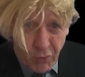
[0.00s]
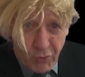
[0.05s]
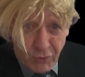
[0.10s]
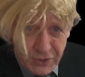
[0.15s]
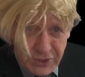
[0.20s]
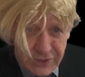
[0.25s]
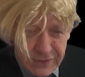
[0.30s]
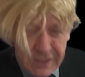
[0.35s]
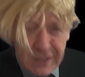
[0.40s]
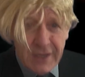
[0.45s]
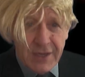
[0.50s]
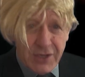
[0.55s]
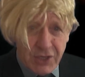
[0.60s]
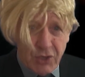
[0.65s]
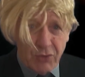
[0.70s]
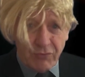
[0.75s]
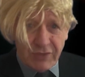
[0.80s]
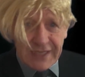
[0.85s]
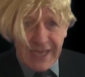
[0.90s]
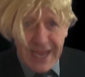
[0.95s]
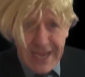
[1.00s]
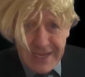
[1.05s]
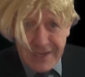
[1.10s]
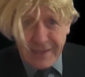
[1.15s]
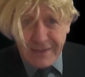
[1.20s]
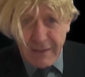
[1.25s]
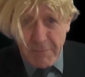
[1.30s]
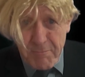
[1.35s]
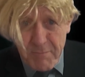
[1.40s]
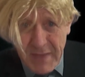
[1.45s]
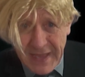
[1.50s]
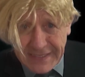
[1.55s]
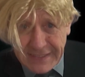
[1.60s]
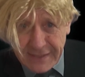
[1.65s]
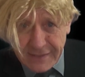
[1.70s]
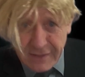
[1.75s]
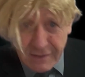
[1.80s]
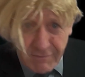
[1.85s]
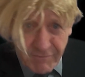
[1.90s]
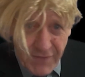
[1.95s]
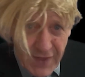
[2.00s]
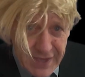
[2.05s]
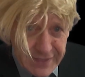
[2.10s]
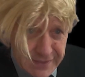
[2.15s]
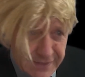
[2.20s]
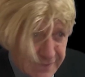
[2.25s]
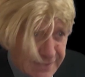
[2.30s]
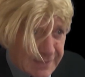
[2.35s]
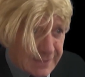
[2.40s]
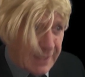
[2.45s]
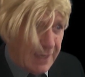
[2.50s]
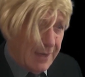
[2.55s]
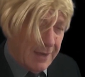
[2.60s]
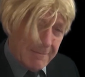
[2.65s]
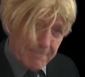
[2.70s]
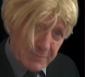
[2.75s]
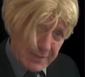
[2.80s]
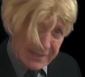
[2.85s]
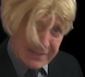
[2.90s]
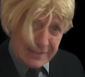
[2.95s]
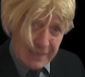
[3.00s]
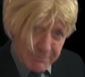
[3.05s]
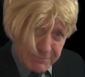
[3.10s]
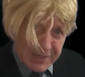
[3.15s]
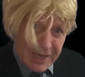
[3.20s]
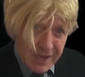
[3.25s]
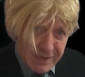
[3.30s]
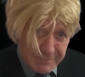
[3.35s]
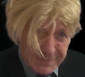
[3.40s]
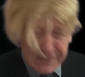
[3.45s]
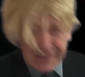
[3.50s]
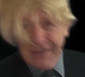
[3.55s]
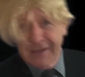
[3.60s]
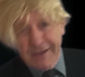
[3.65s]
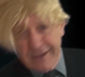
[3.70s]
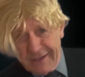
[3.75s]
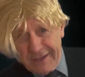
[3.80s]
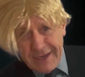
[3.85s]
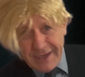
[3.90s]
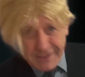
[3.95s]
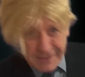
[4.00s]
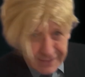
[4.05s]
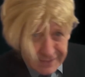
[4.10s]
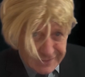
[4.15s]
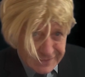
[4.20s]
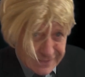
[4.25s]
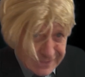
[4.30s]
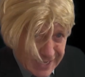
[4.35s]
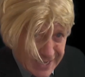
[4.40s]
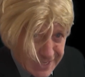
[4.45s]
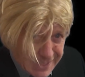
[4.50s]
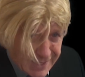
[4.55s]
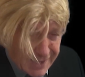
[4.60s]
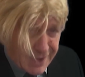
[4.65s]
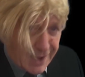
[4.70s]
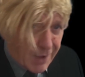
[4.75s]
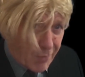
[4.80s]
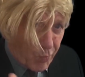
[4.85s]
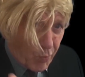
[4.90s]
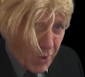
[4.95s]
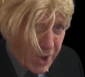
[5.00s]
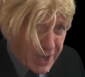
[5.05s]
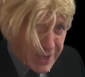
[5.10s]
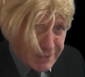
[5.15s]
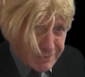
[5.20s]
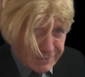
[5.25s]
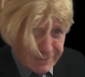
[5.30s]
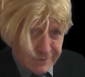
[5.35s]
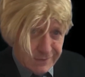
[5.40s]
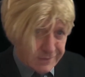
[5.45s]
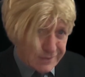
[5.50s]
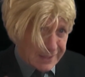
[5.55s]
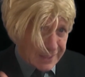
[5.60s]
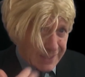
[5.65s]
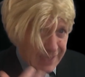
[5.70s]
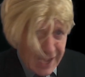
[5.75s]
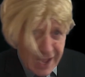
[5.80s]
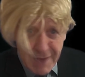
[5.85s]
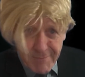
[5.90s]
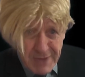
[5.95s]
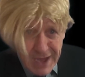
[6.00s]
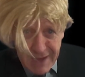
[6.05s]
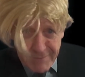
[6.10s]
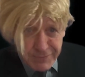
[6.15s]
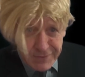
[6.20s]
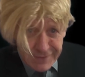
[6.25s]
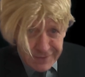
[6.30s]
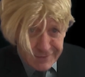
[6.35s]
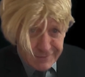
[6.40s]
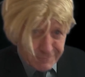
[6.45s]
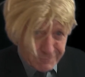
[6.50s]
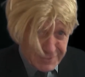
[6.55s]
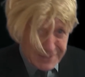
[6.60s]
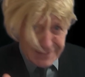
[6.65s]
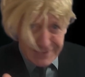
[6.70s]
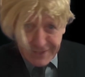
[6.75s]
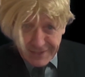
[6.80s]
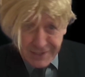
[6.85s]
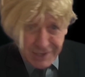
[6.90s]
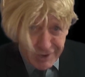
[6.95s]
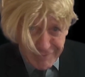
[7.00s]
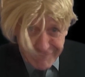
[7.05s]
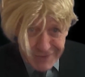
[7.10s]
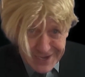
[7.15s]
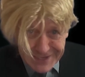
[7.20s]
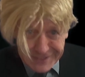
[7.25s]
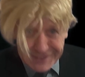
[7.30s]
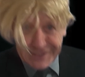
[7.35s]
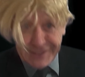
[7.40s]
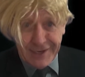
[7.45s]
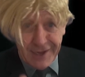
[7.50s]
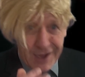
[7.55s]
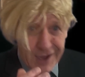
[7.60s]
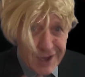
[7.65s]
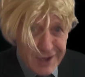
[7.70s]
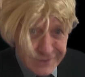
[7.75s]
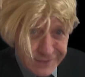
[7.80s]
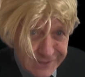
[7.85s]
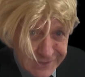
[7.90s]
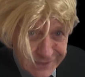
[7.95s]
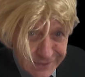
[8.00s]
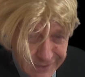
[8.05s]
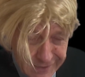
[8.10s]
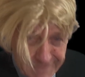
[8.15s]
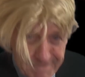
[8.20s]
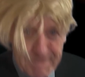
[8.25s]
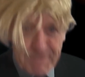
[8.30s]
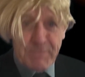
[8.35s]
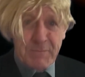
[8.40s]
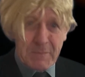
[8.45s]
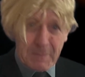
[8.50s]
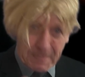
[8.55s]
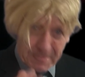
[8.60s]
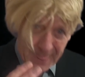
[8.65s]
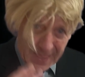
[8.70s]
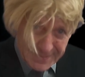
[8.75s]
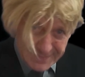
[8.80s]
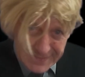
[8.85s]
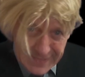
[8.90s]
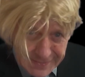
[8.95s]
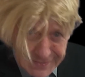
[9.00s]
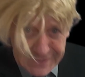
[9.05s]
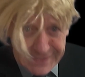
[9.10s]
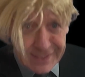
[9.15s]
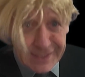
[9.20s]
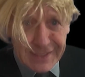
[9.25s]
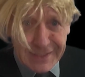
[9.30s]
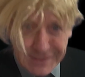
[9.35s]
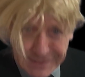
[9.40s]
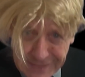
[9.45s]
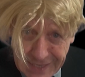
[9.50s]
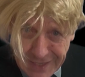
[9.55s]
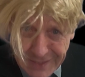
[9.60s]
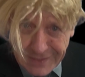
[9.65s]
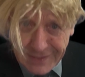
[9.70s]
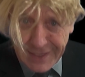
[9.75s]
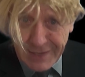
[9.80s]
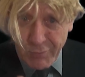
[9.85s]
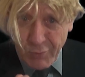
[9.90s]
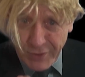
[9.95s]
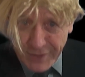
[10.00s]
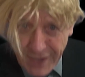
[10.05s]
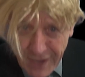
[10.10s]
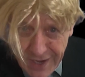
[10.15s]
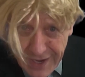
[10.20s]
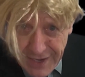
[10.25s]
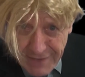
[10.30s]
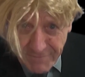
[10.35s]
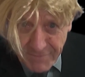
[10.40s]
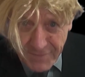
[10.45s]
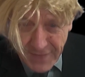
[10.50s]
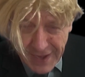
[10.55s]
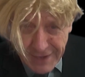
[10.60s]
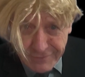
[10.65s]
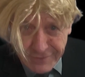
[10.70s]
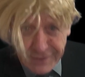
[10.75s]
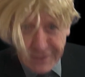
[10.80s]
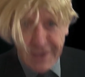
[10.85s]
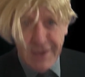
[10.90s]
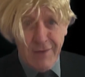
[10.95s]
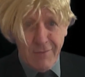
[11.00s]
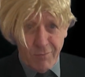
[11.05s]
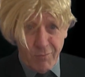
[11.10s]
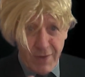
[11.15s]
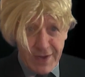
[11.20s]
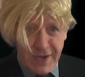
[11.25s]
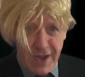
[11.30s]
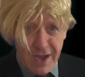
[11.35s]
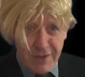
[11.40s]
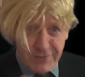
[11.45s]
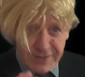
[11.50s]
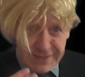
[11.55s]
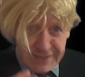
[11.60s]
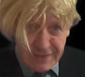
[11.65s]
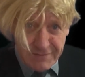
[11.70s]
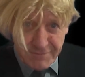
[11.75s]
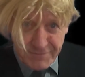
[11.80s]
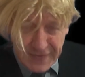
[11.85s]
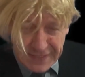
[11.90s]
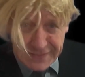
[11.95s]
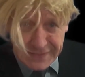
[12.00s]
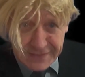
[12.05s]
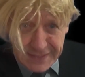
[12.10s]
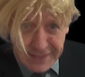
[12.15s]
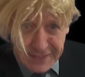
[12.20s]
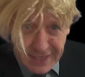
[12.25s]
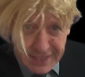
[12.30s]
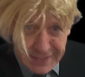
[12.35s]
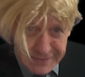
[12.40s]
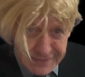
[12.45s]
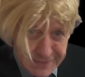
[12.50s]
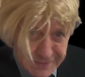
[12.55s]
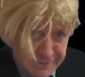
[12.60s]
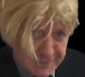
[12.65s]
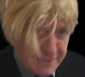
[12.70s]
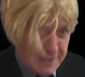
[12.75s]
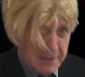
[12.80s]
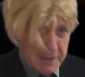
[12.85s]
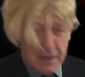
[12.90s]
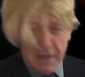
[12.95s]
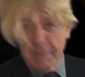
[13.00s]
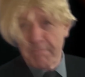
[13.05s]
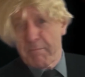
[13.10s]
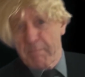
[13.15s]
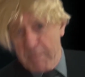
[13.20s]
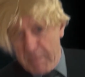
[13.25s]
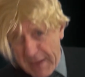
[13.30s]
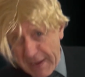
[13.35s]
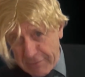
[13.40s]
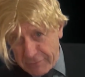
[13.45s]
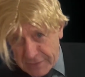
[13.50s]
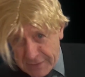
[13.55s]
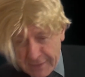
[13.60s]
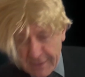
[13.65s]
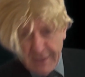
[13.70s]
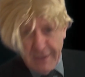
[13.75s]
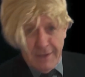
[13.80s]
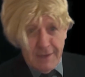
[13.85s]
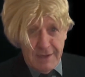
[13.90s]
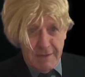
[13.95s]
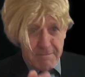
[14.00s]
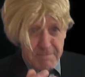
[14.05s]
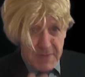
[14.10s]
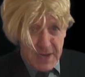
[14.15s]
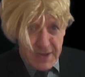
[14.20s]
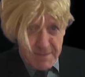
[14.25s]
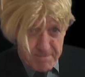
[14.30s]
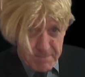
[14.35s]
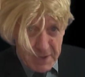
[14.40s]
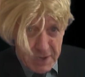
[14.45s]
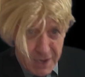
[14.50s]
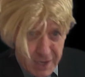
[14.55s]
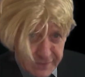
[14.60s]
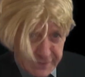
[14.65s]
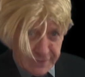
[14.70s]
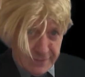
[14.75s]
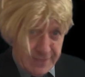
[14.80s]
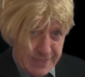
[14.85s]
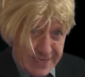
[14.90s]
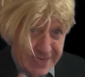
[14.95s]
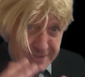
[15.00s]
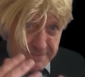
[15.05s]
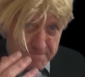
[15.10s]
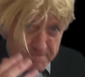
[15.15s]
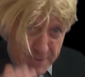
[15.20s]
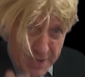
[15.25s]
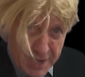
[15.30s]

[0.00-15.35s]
course, you take the best advice, but sometimes it can take a while to come up with the correct answer. That's exactly what I found when I was investigated about my part in